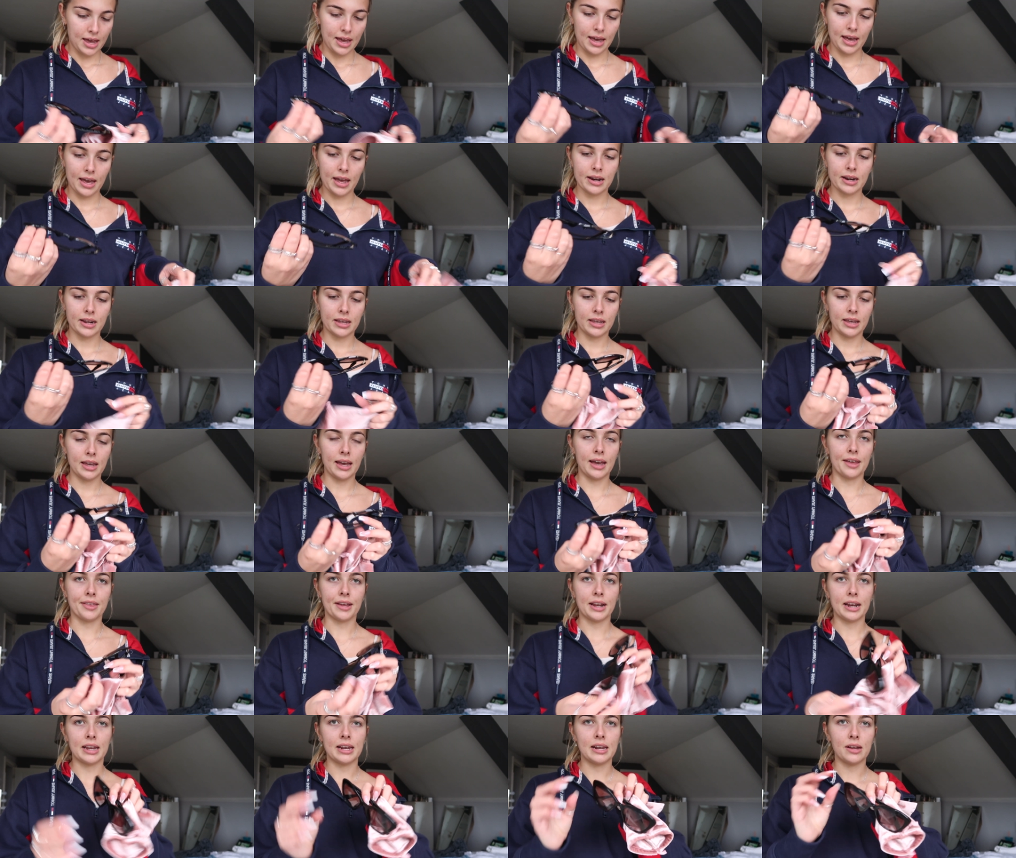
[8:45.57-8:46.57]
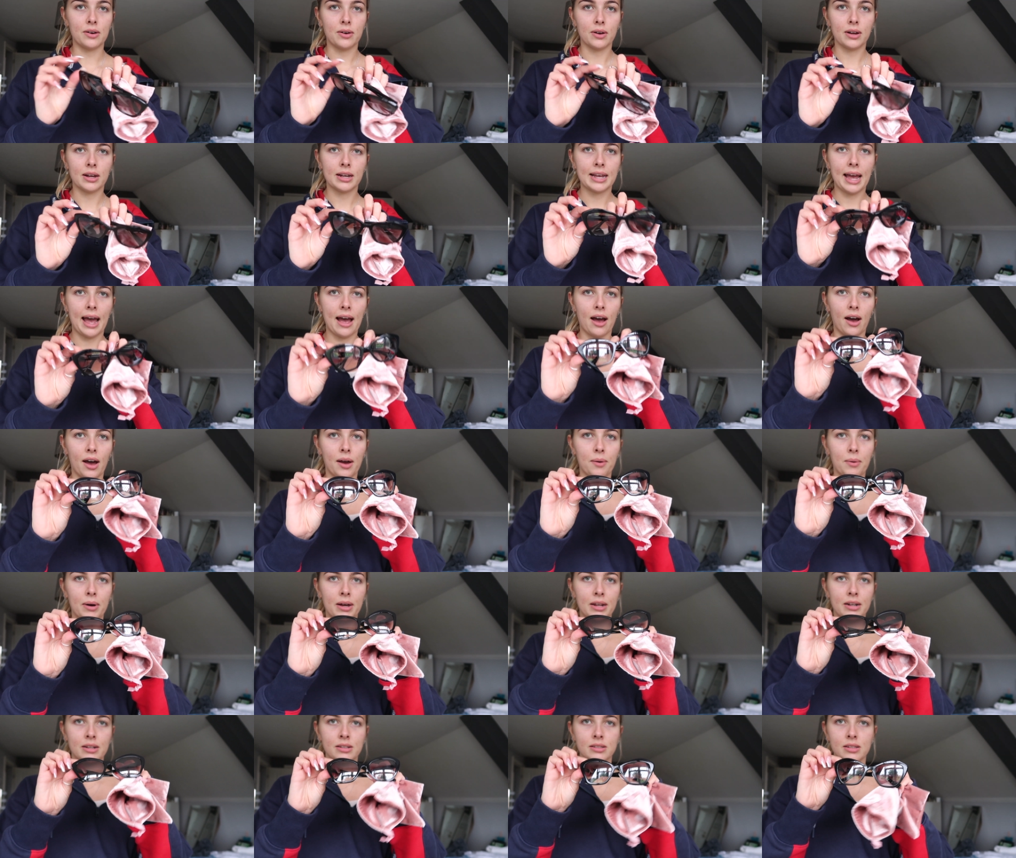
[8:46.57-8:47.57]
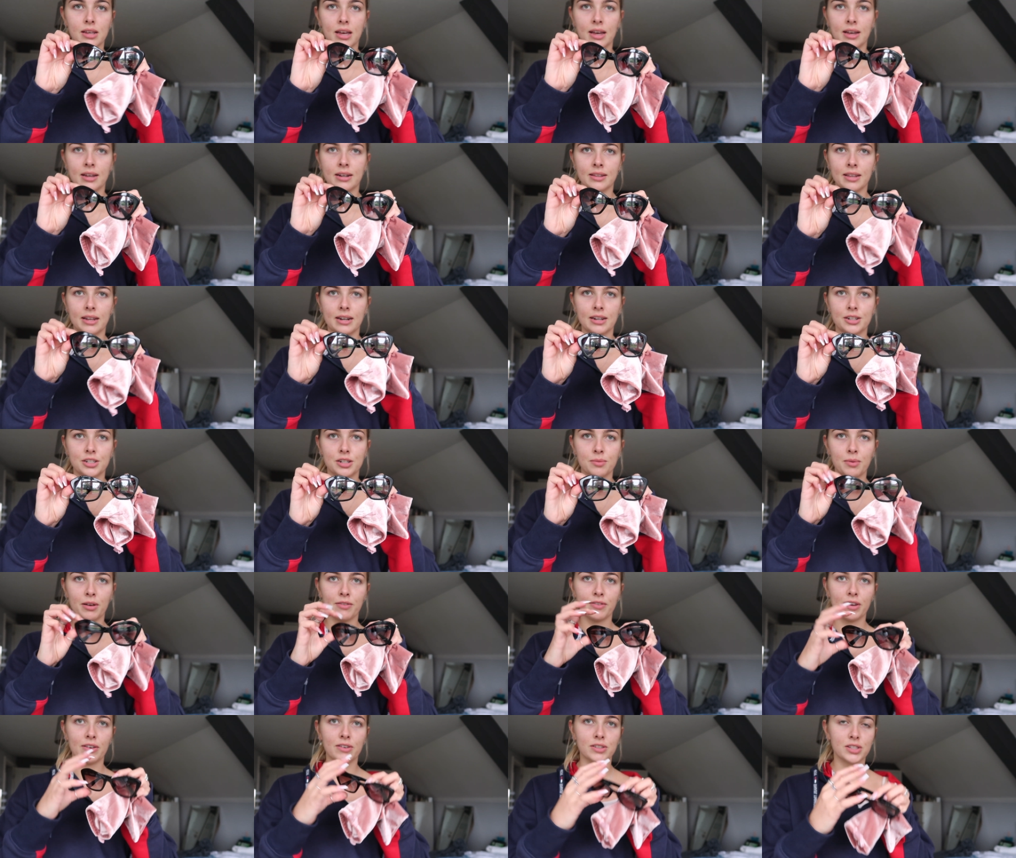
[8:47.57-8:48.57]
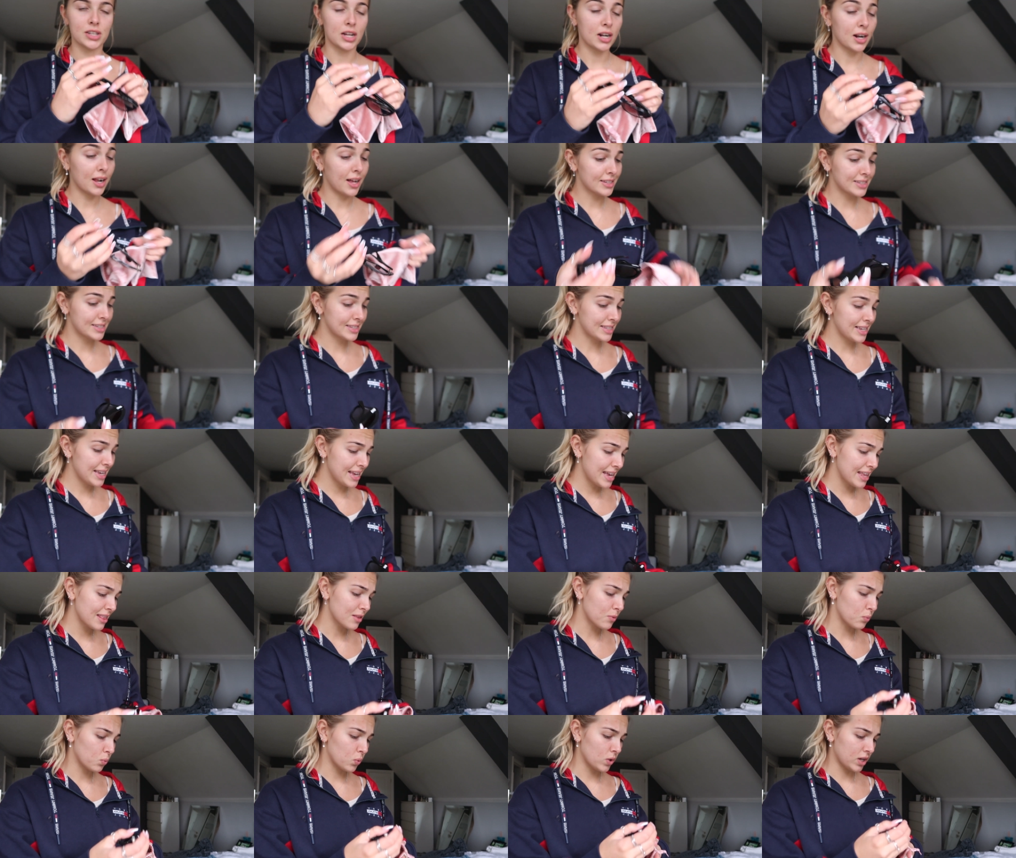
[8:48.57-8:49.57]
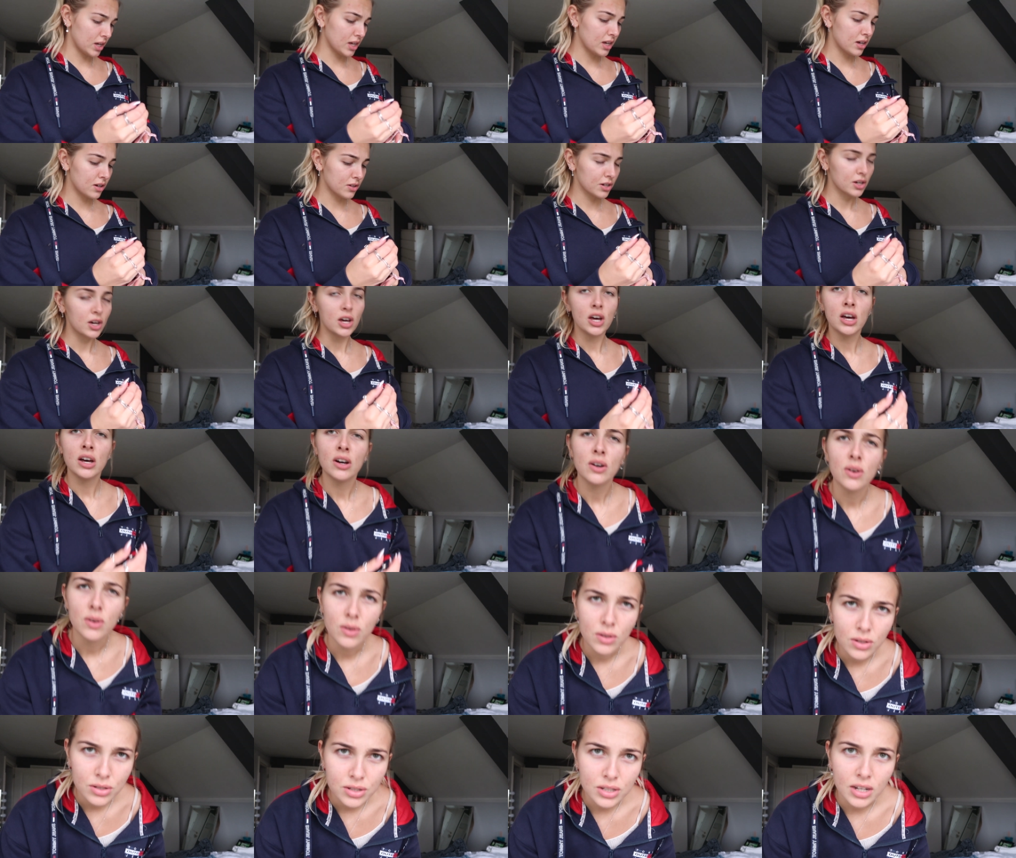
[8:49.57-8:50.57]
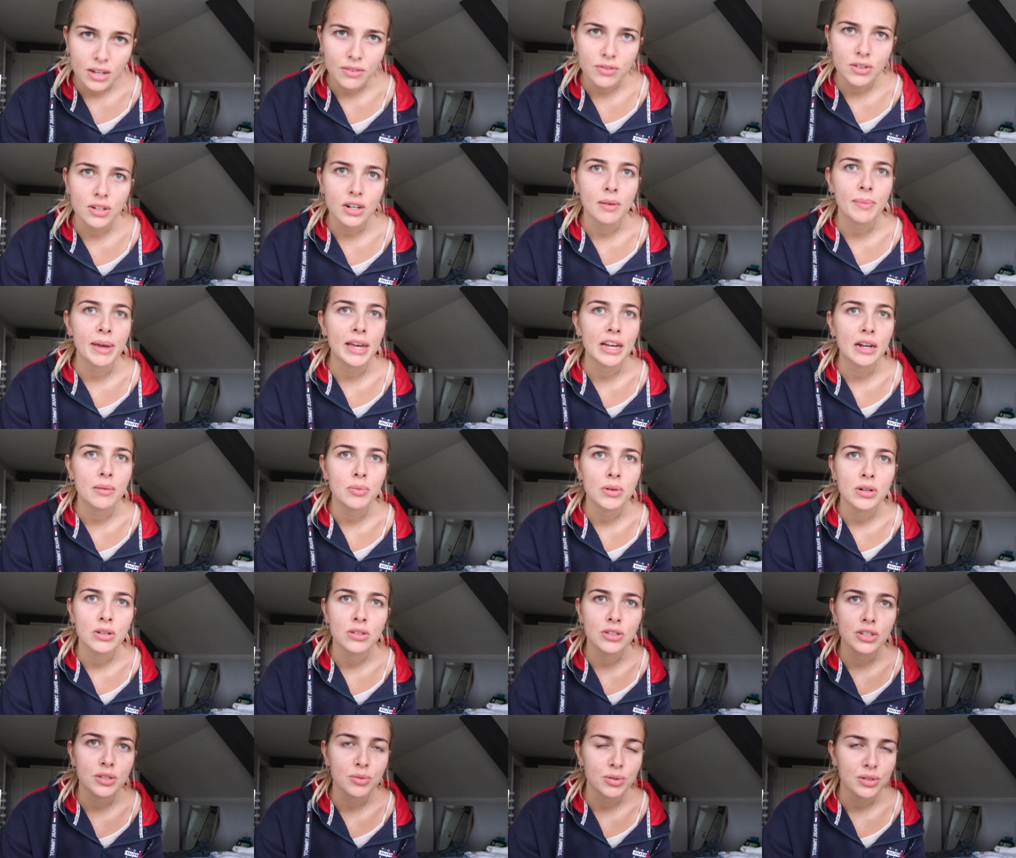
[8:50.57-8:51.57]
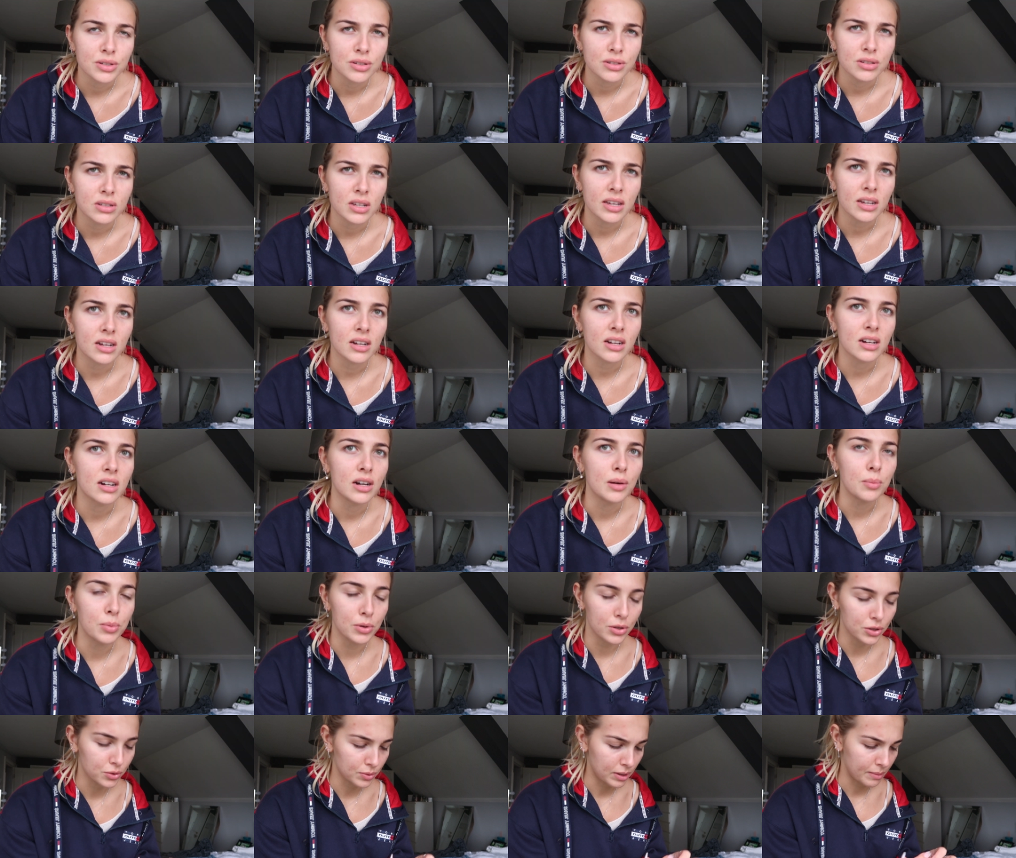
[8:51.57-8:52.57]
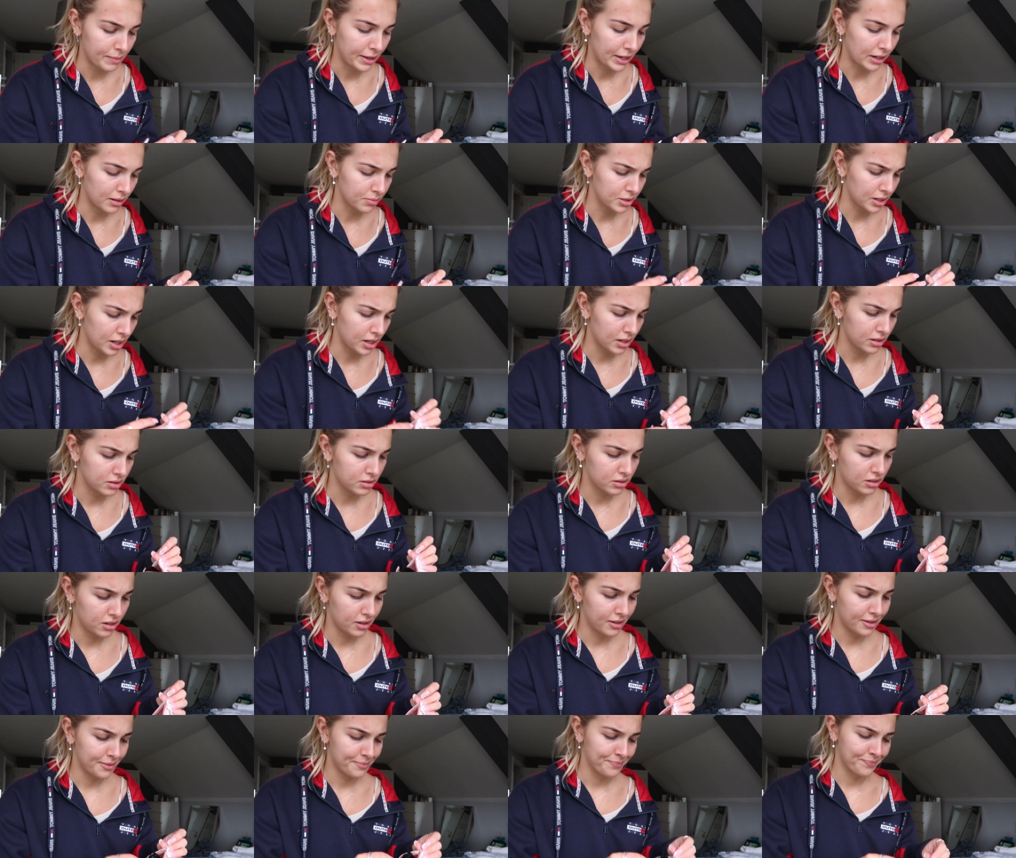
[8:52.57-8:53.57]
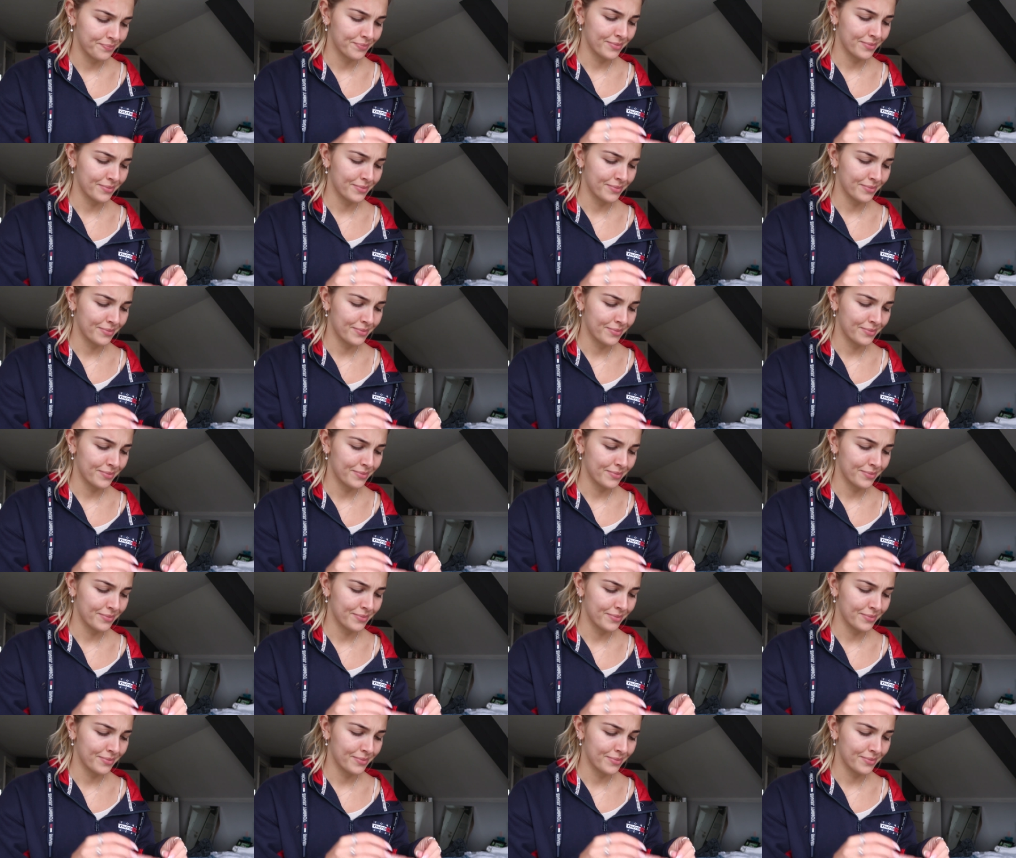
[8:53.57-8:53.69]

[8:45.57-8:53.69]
And yeah, they're little cat eye ones, and they're literally my favourite sunglasses in the world. Also, I've got no makeup on just because like I can't bother to wear makeup today, so